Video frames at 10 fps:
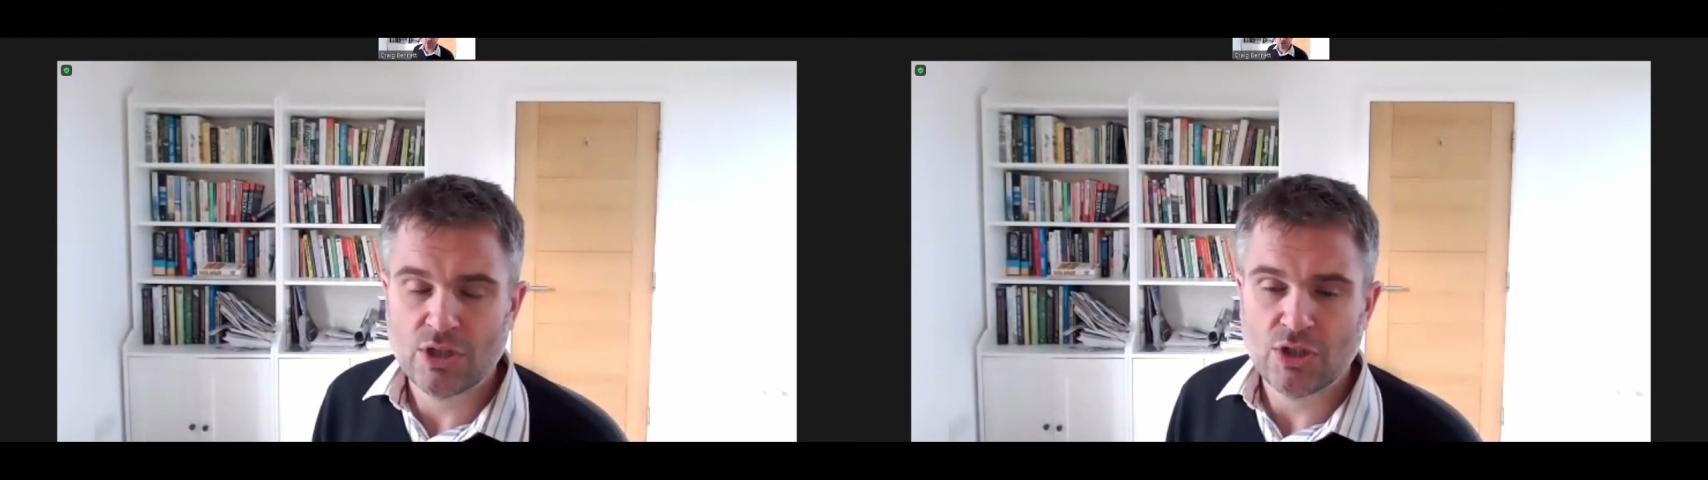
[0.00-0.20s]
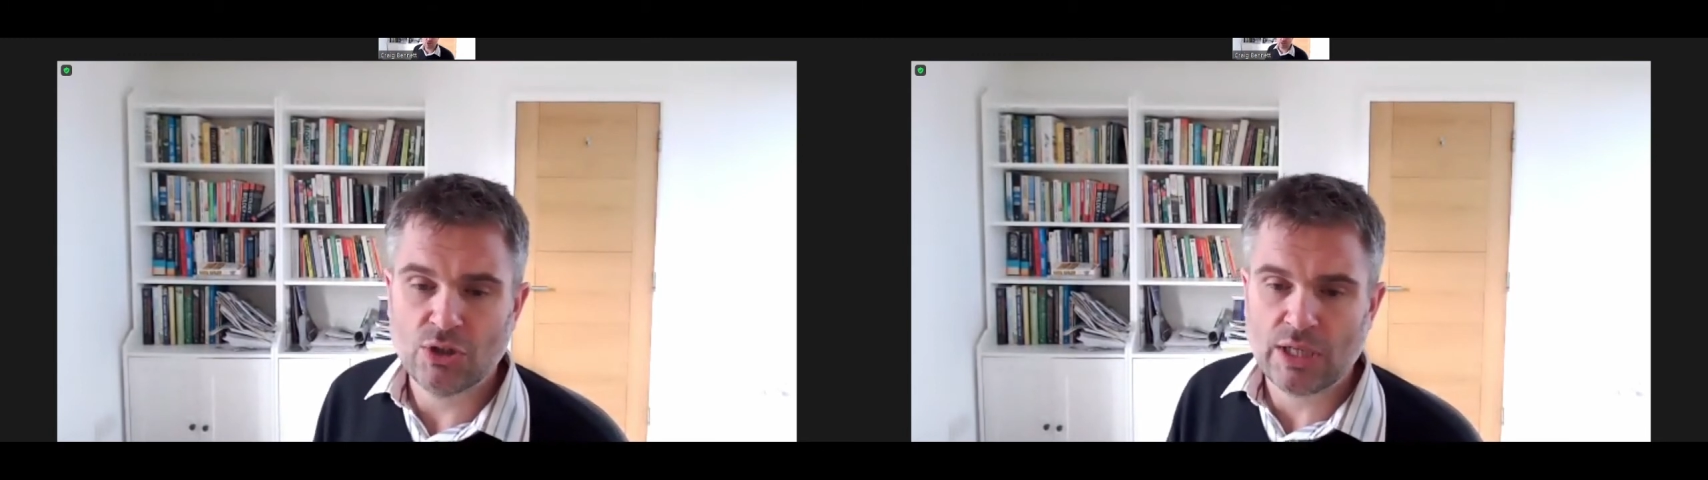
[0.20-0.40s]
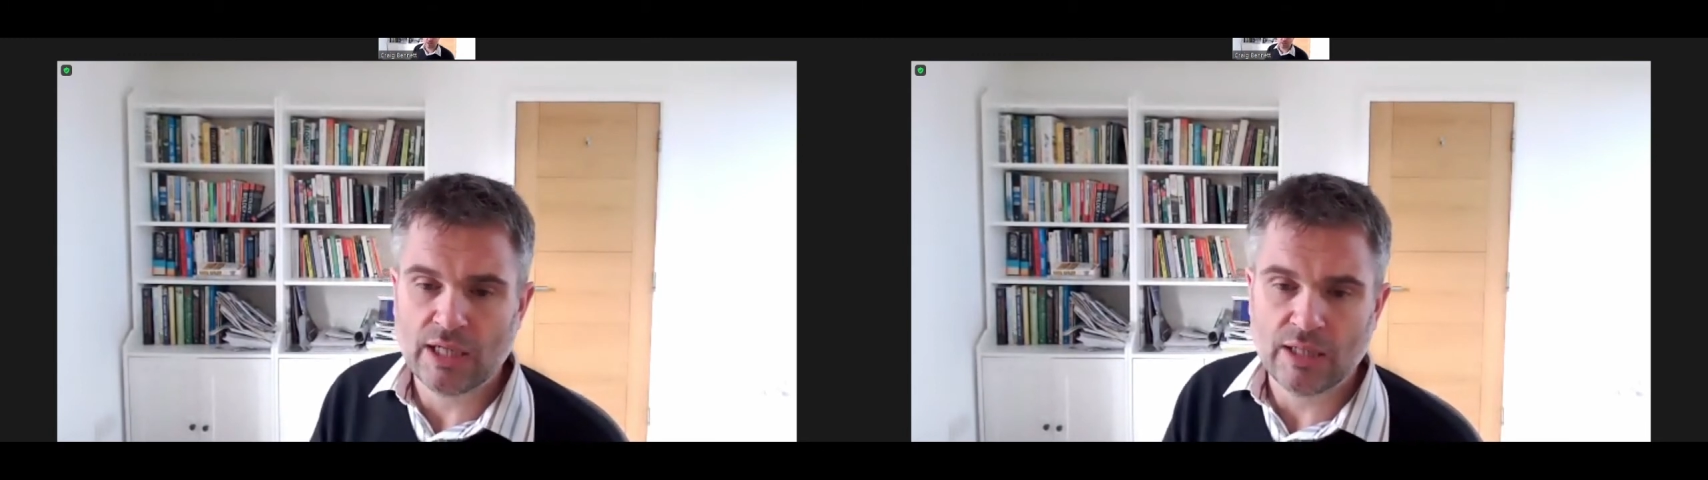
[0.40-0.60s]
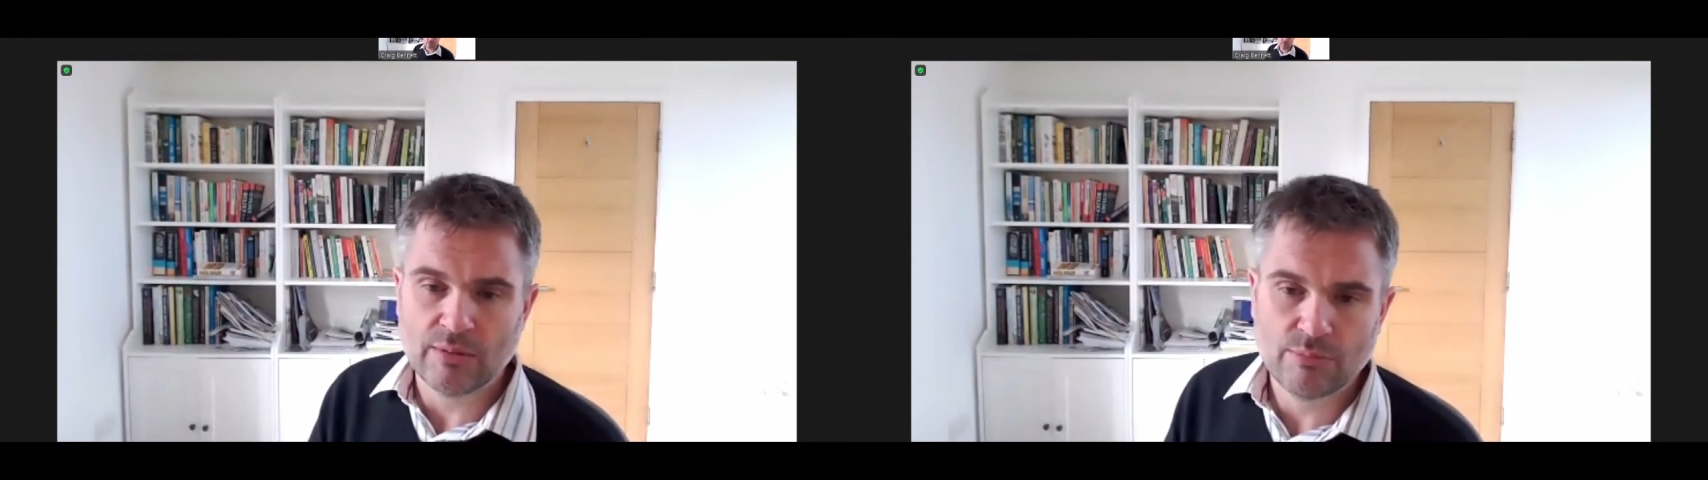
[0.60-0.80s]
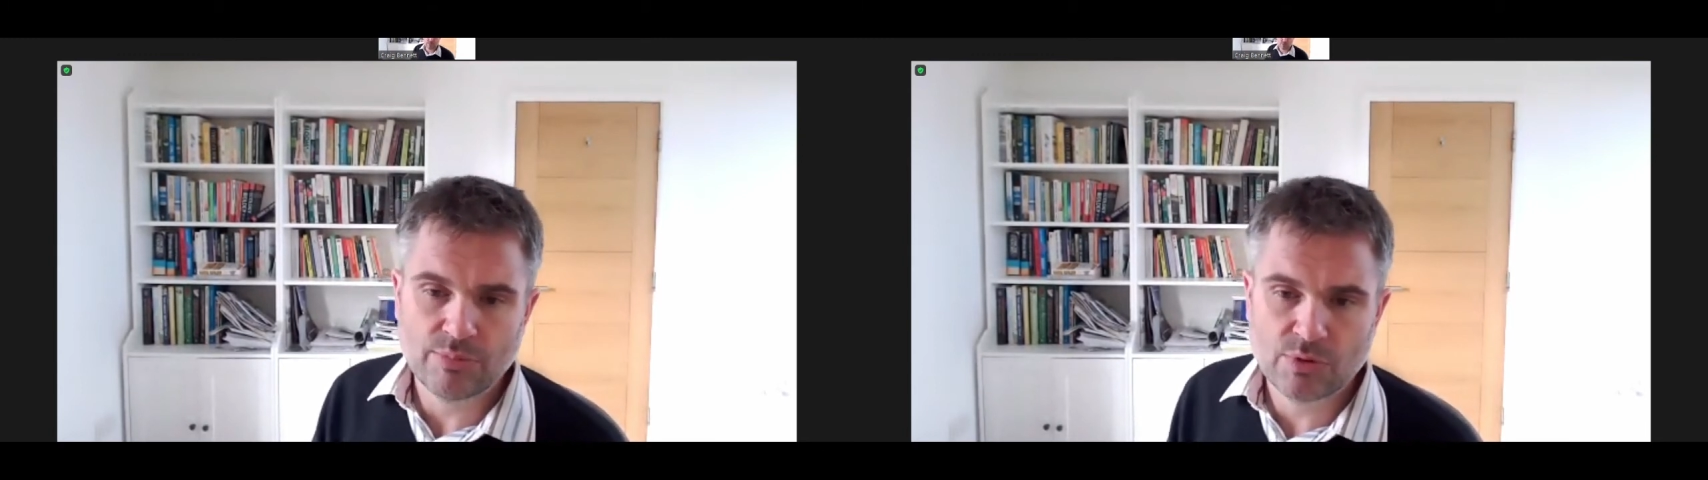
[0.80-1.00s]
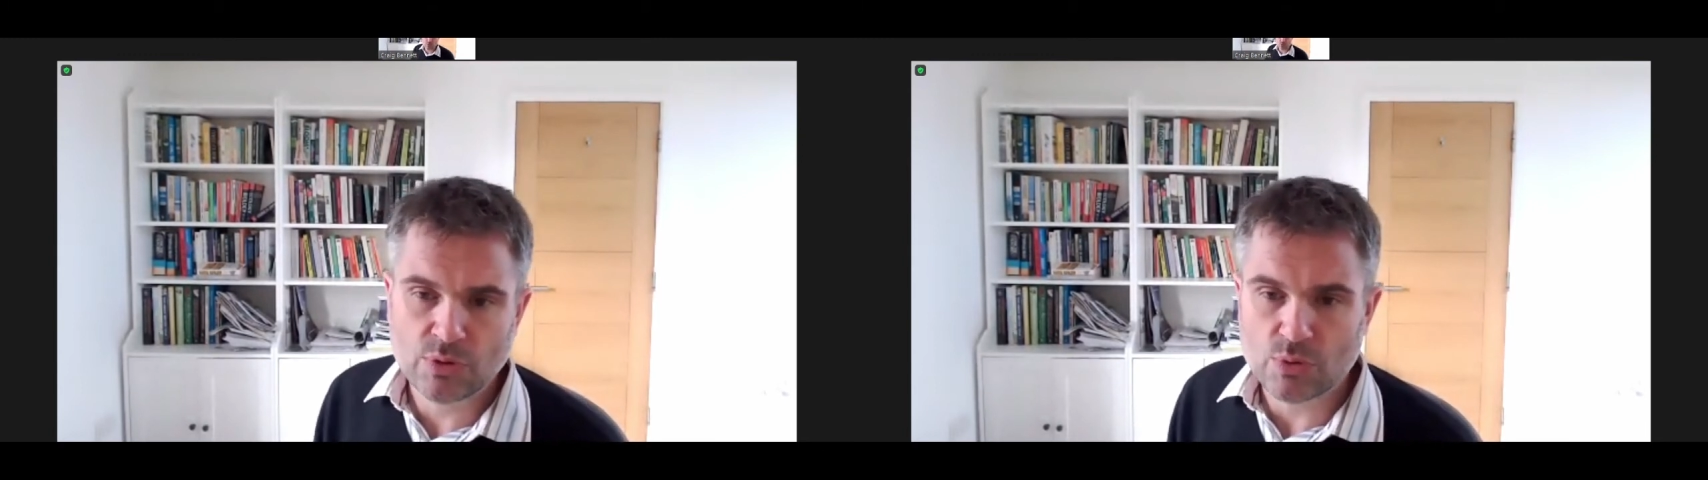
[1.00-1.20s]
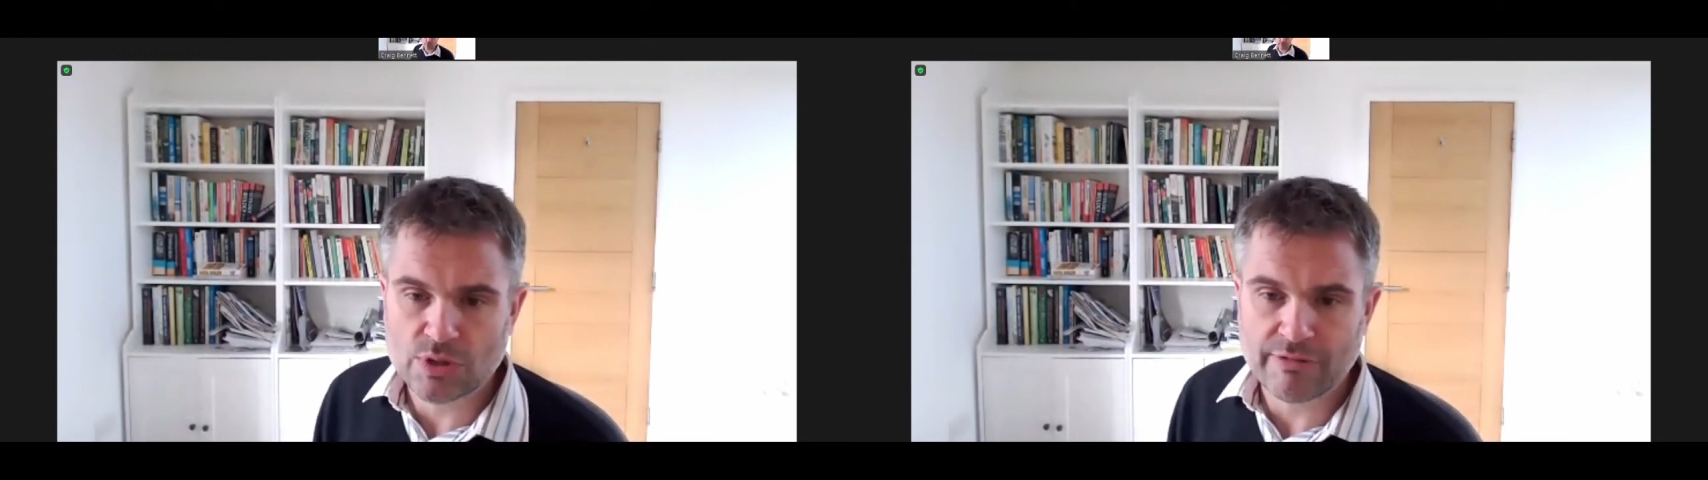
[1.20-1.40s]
looking at talks